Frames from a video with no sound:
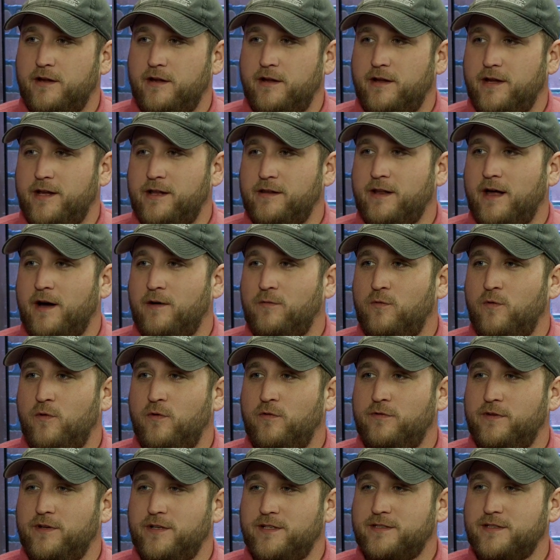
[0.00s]
Eli
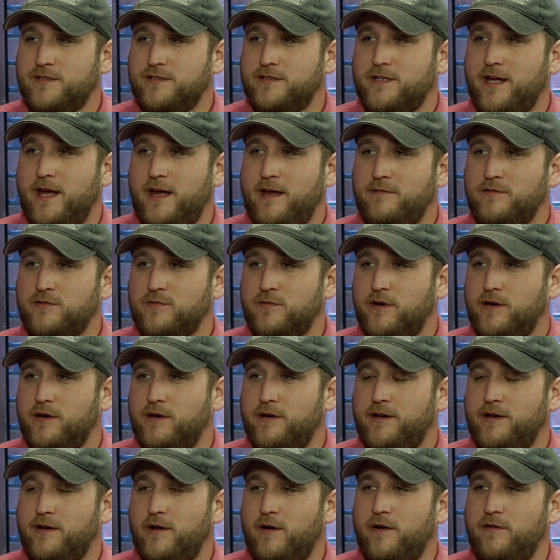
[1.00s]
Wolf, this is games where,
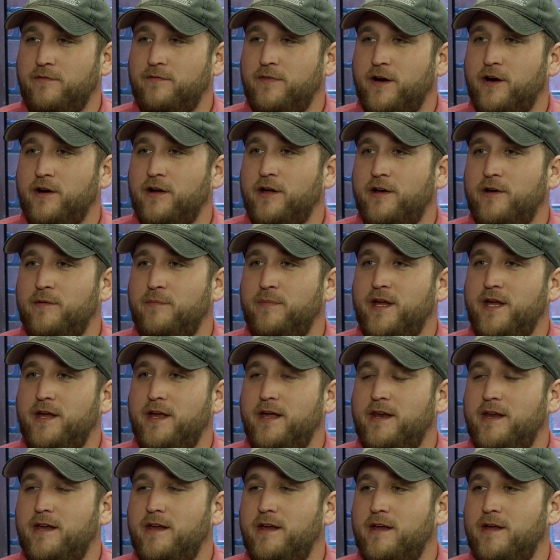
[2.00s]
if they're going to be
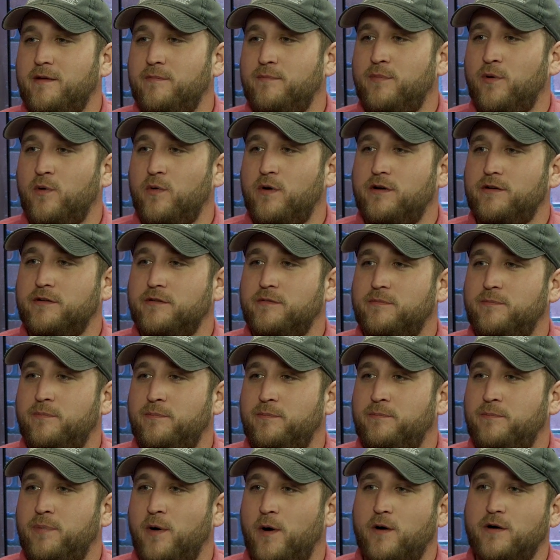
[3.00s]
any important
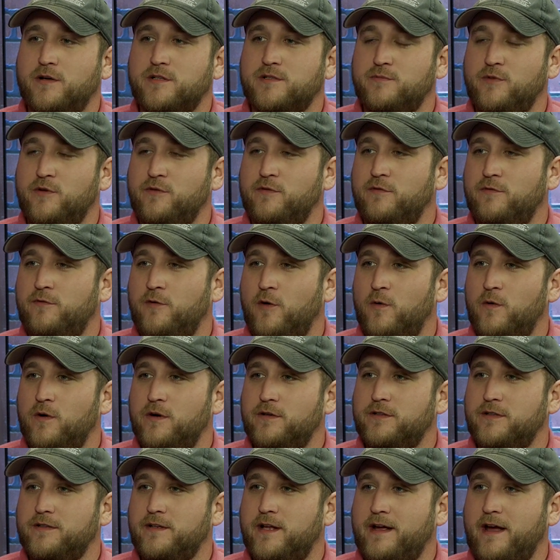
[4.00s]
parts moving
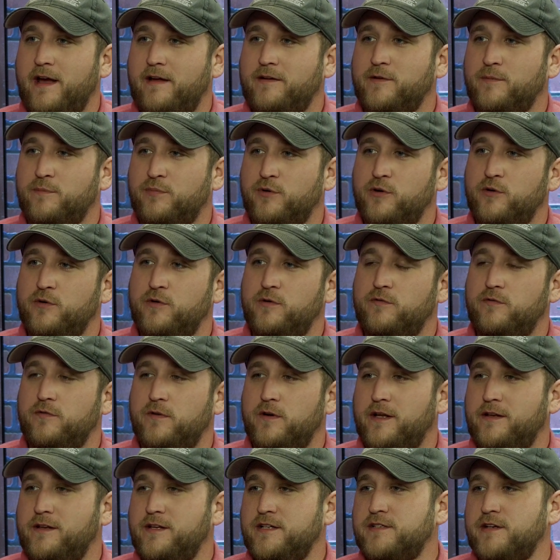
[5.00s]
forward, then they have to prove
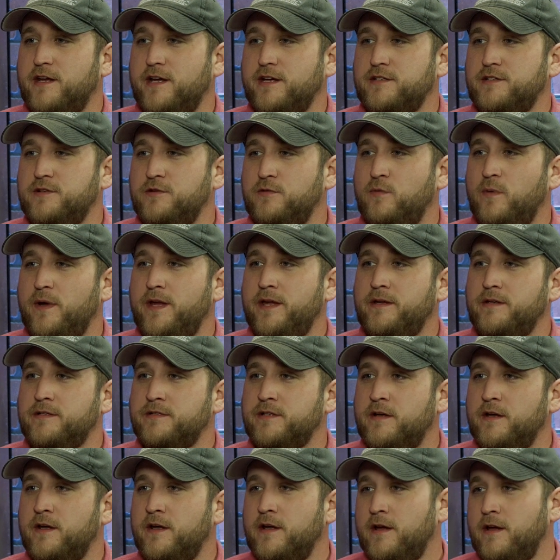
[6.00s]
in these next 2 weeks
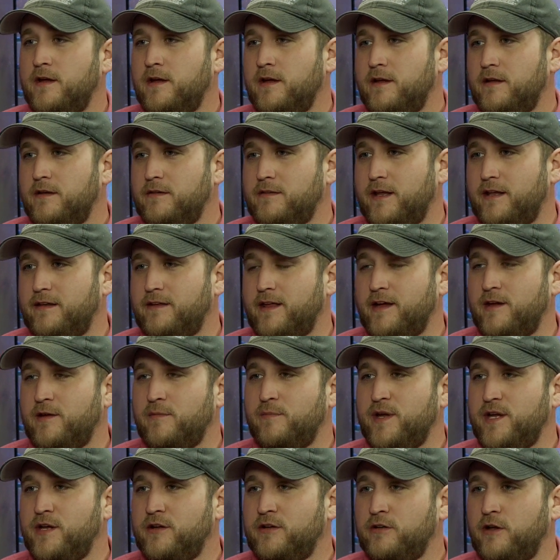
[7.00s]
that they can
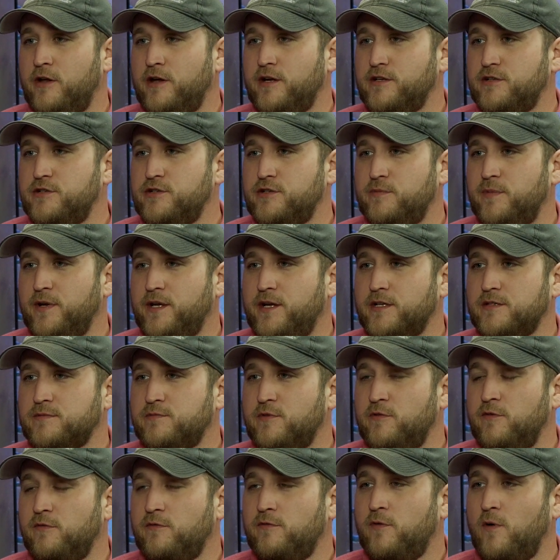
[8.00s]
be clutch. Because
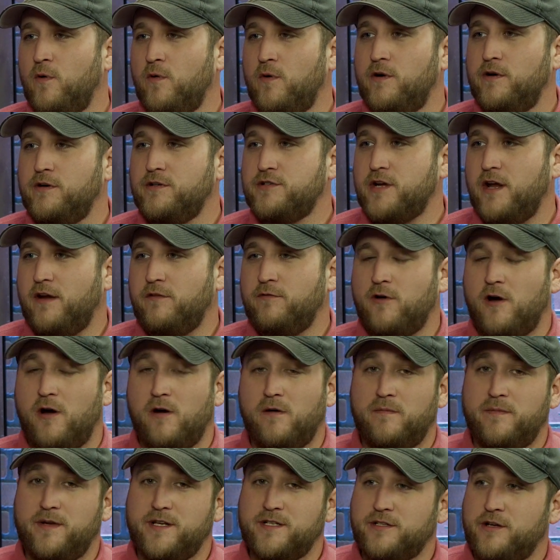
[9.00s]
moving forward, Jake
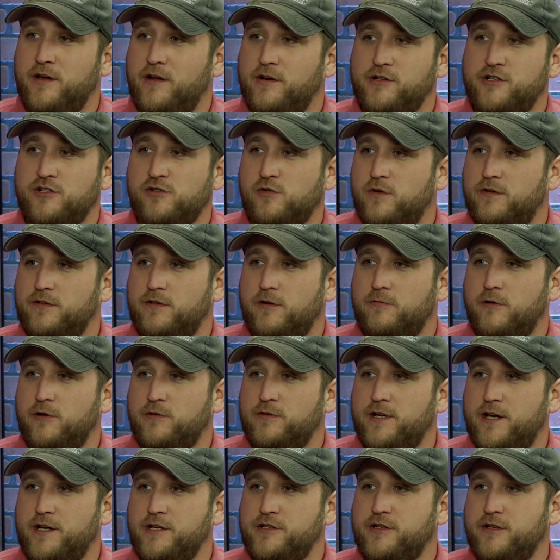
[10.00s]
Fromm is going to shorten the
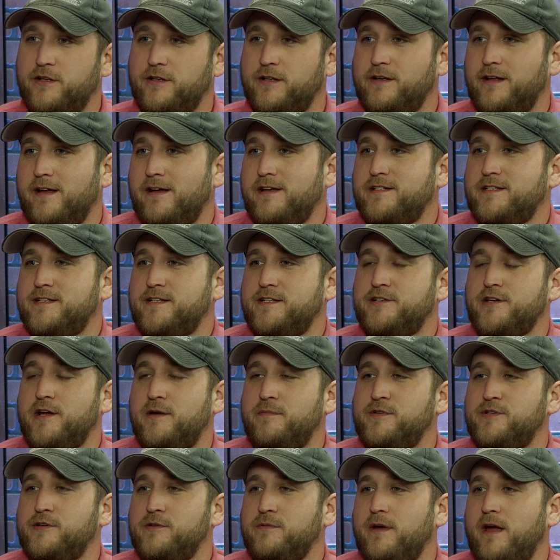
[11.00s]
rotation. In the ACC
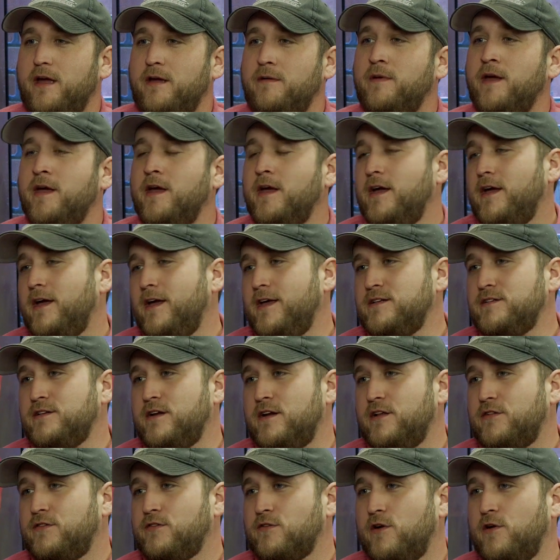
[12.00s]
championship game, he's going
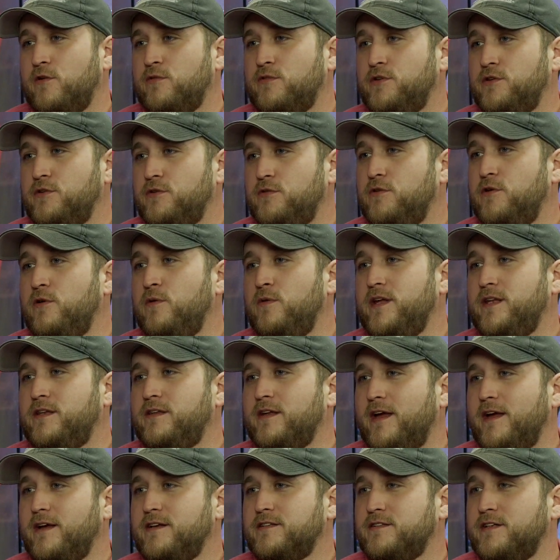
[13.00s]
to throw to who he
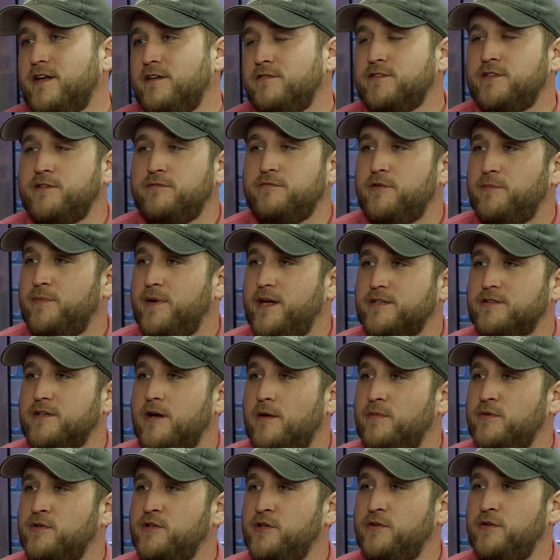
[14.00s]
thinks gives him the best
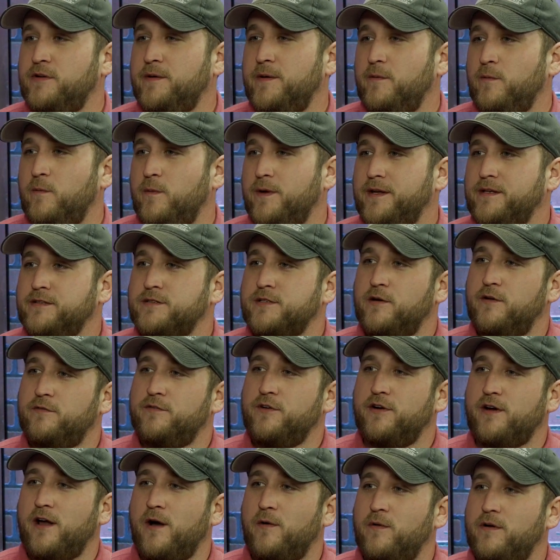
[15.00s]
opportunity to win. So if
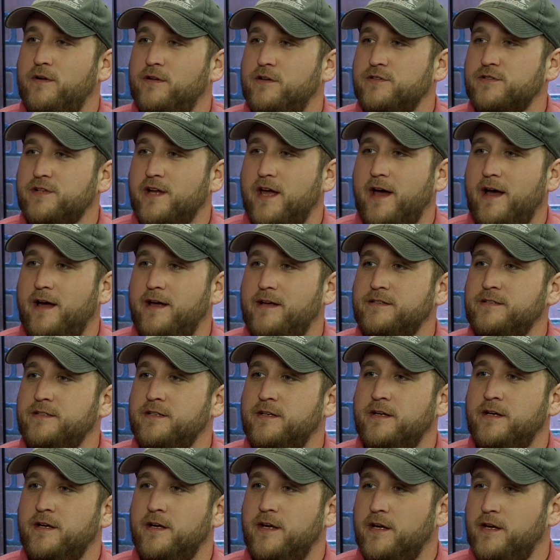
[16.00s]
you're not one of those guys,
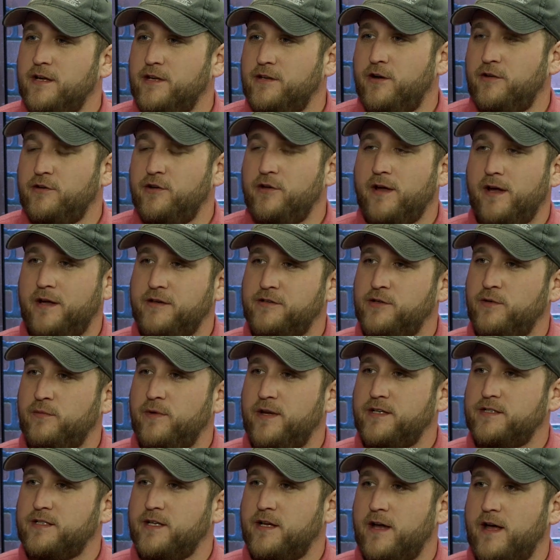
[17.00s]
you got 2
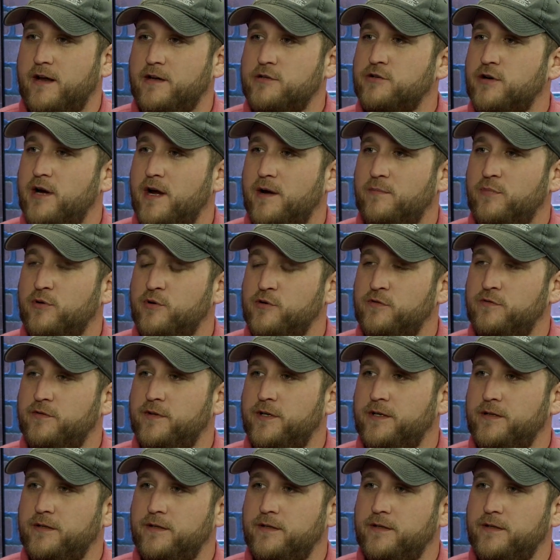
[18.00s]
weeks to kind of try and prove it.